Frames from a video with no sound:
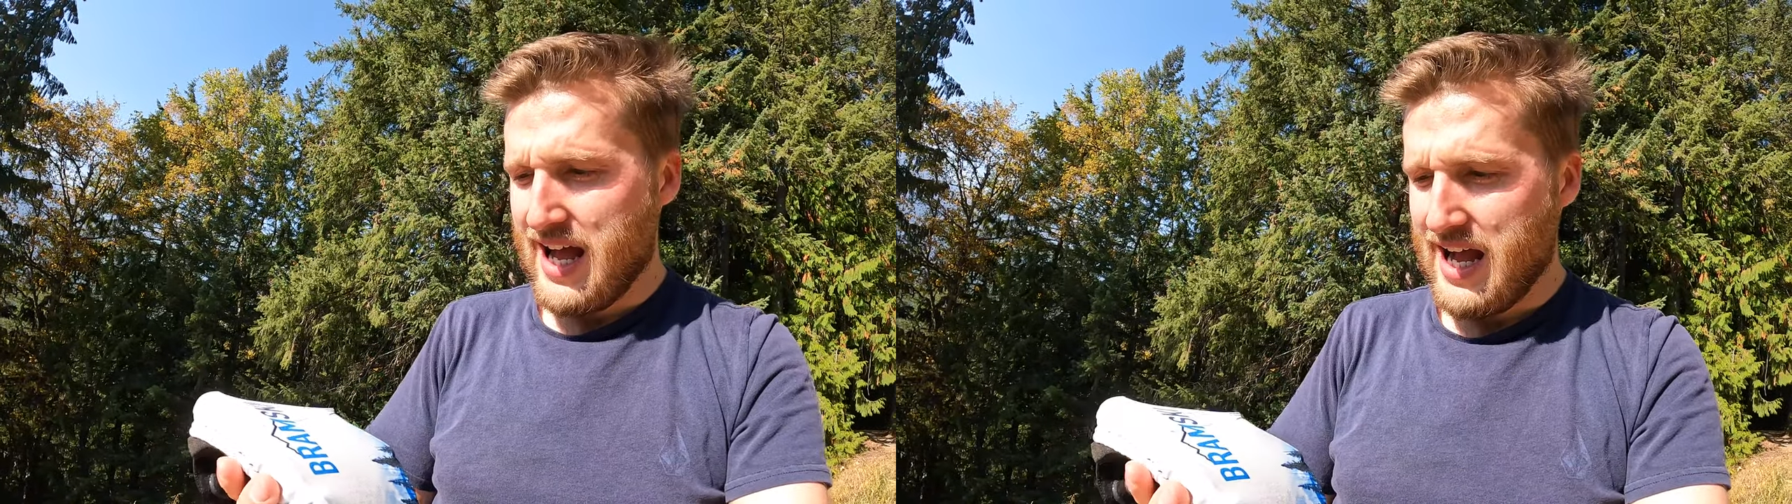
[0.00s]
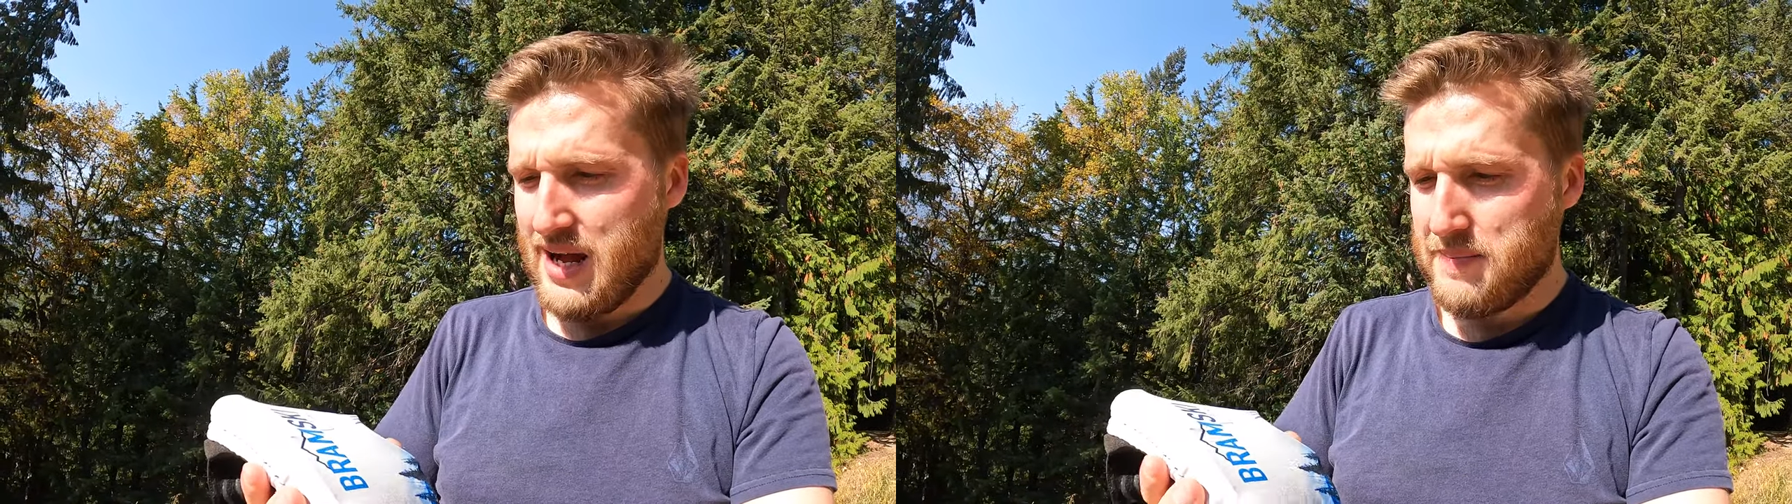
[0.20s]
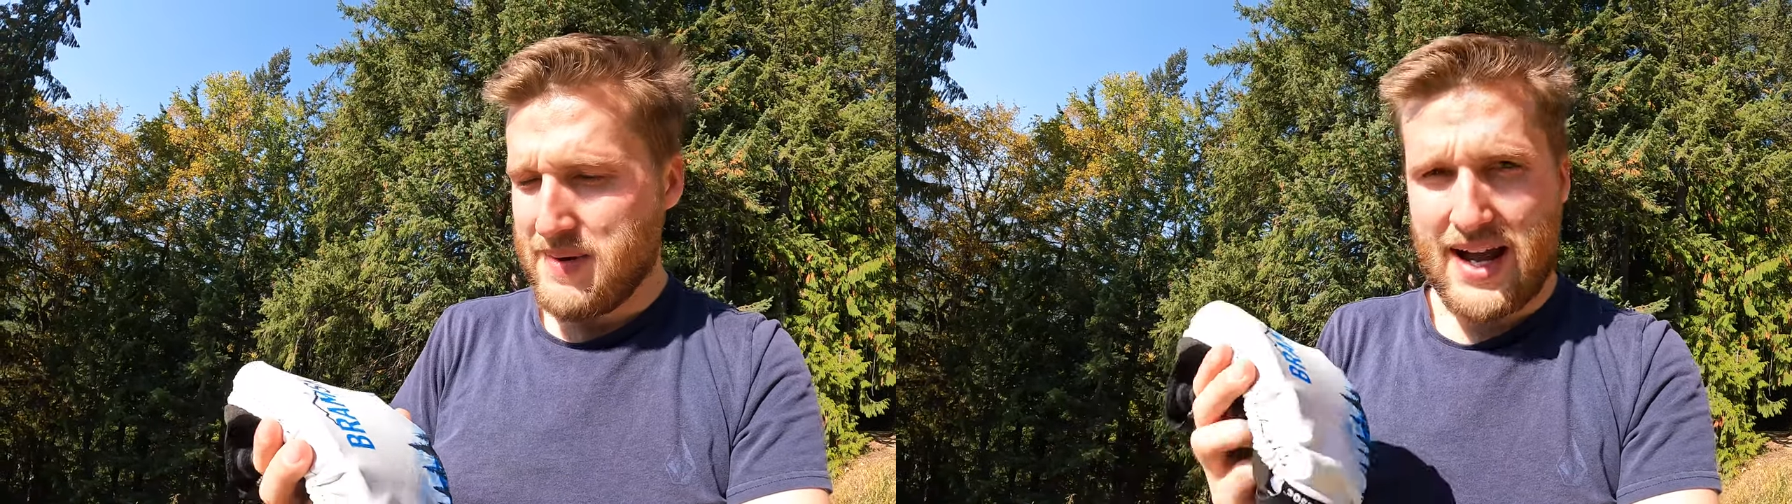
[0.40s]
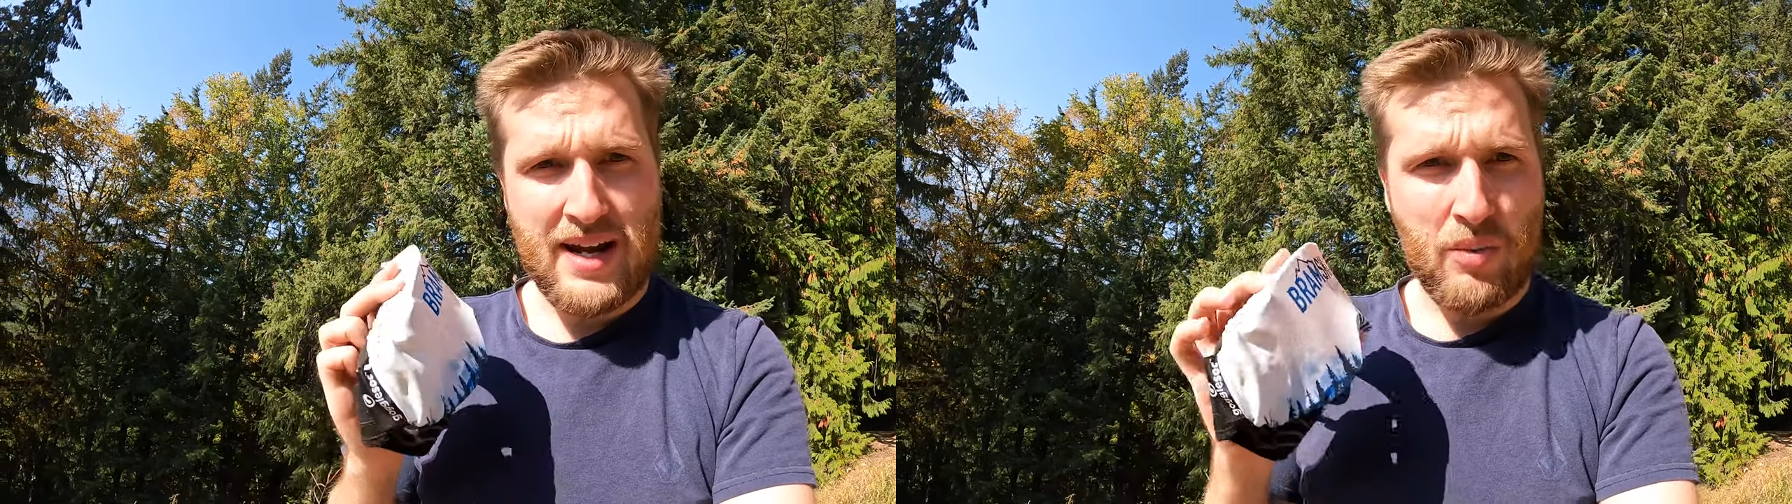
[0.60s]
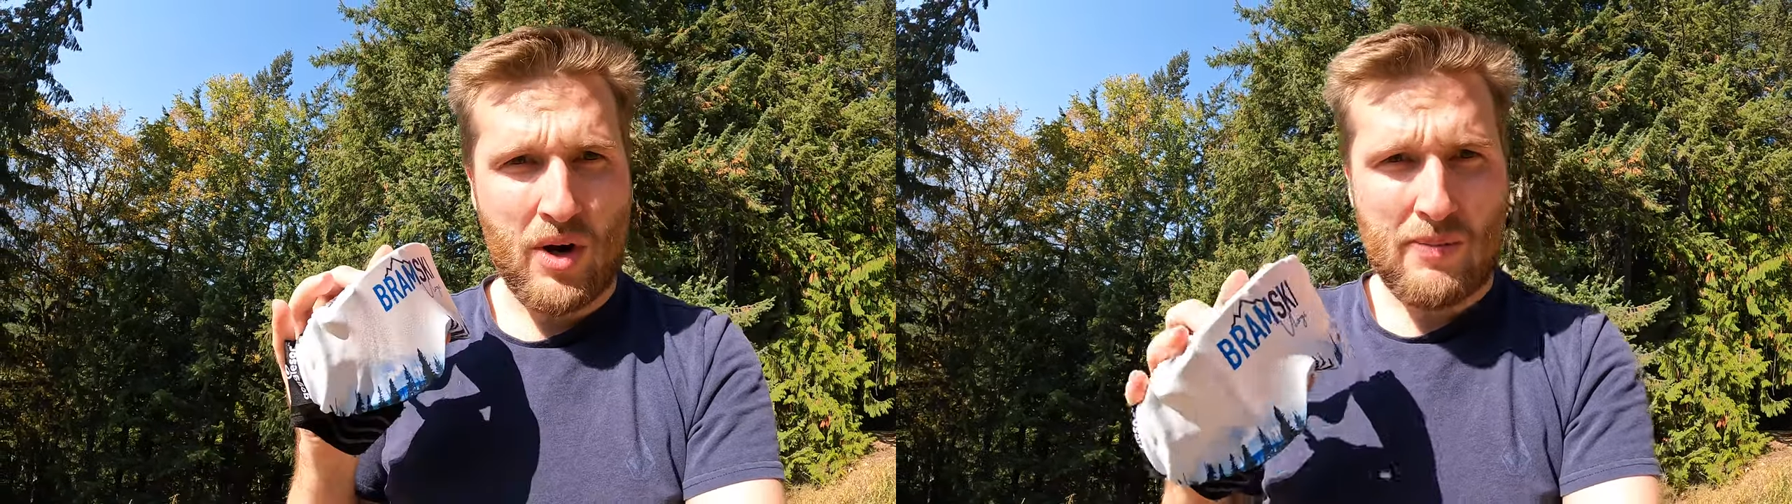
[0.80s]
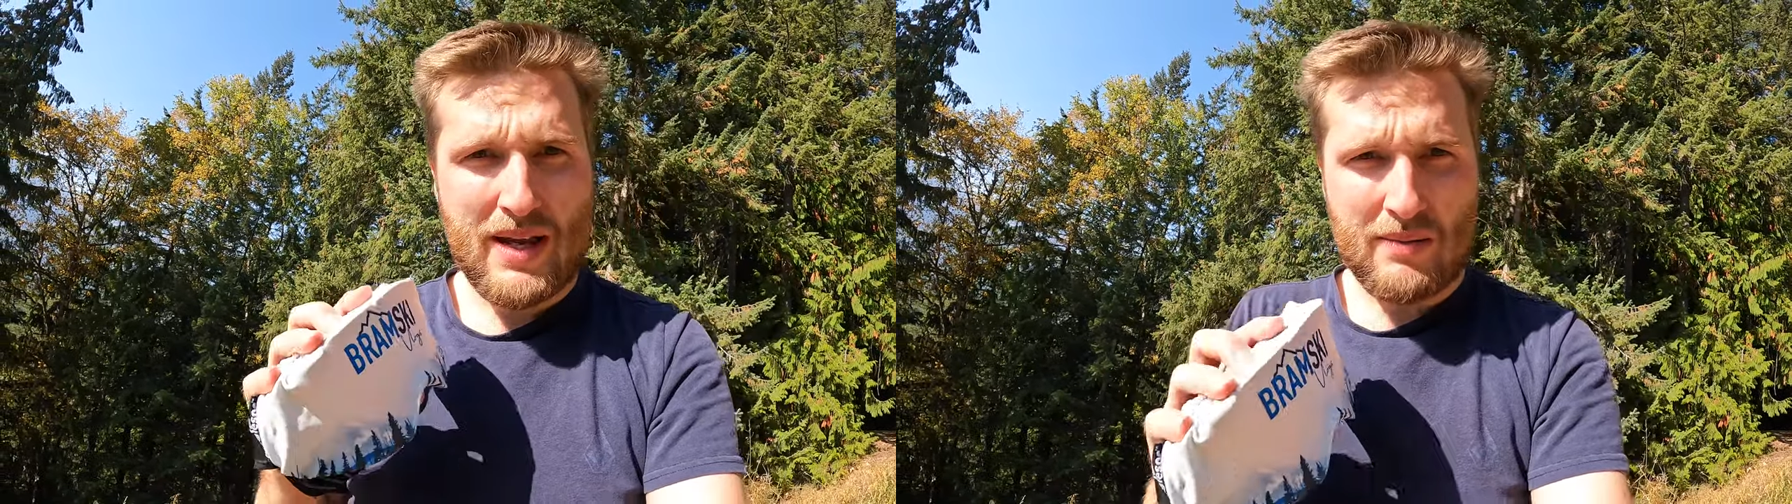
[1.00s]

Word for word: and I want to be